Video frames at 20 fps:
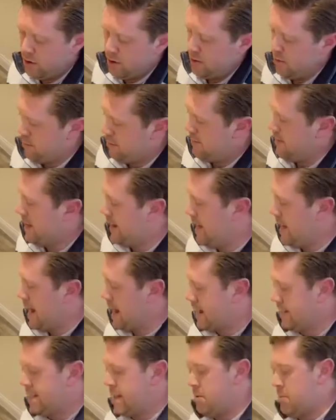fairly
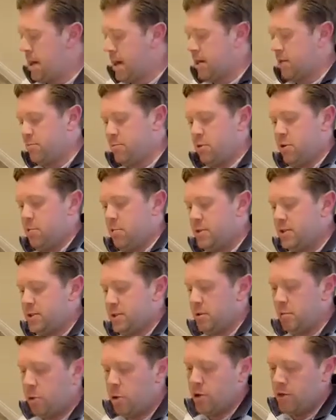academic up until the
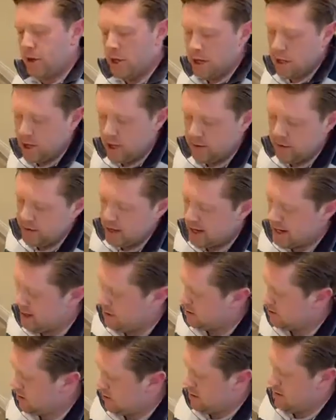point that you leave the house.